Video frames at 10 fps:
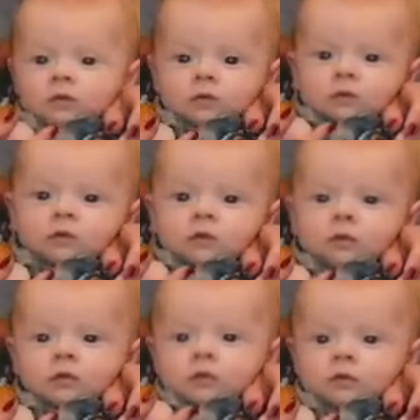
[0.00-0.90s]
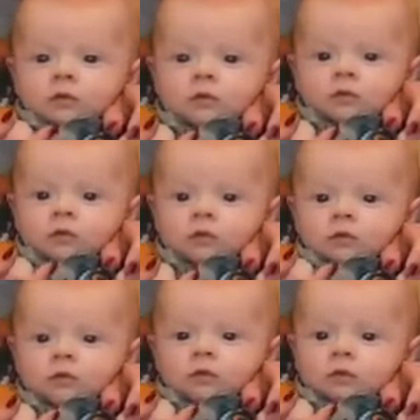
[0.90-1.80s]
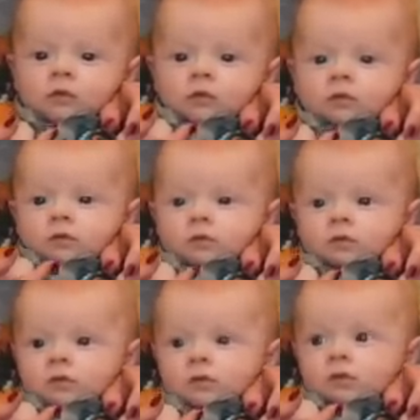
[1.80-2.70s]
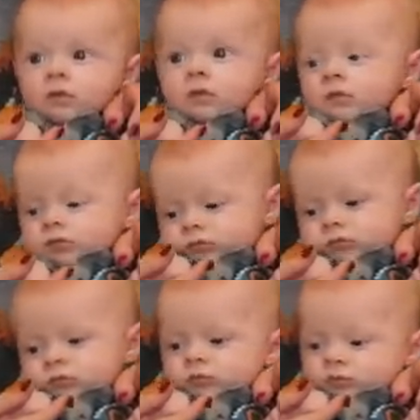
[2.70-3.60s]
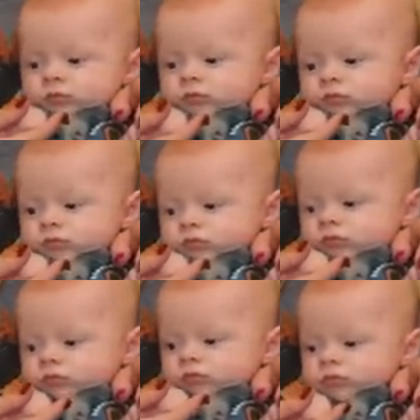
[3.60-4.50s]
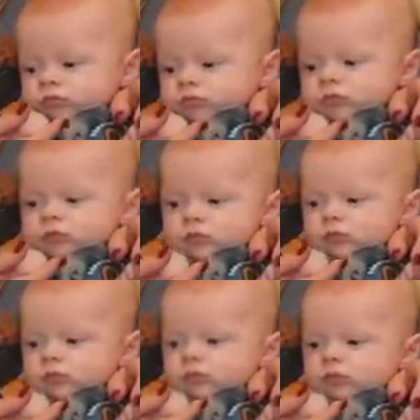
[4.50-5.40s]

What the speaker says: [no speech]